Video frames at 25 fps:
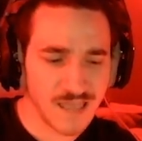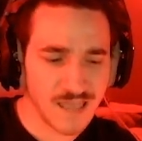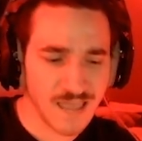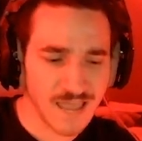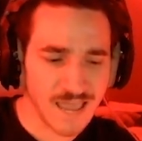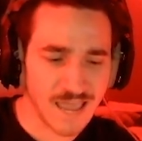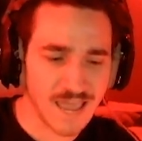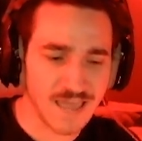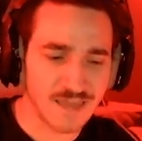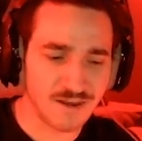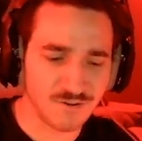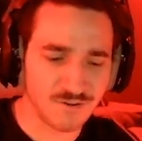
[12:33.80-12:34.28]

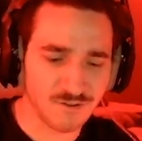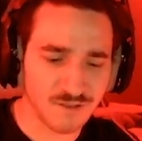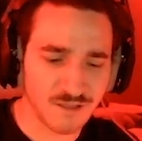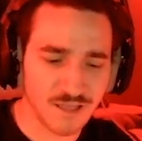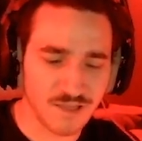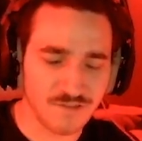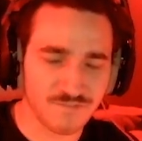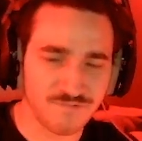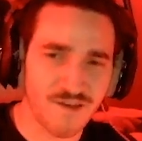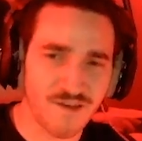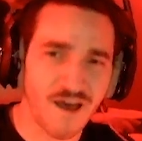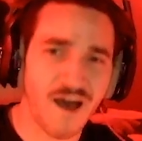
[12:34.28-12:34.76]
and
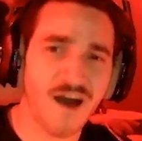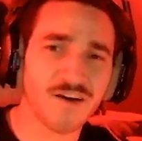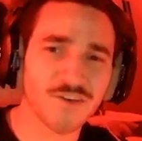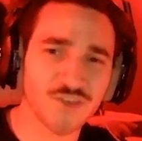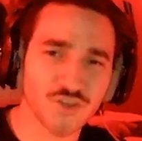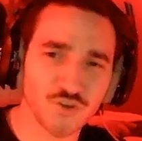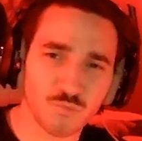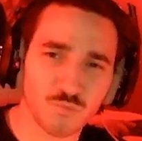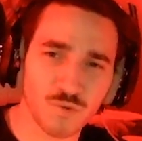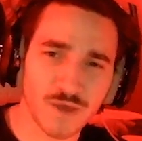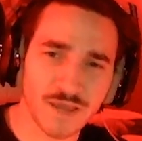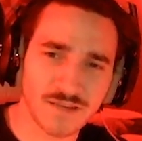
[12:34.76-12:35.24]

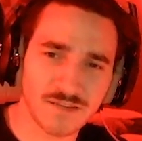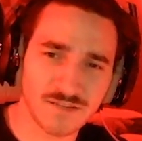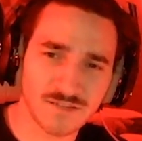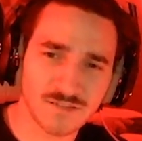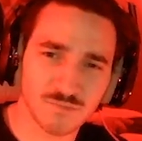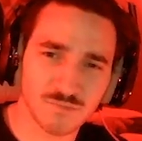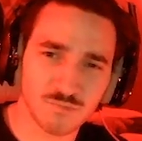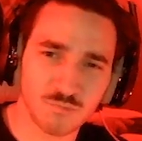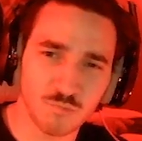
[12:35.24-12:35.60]
evaluate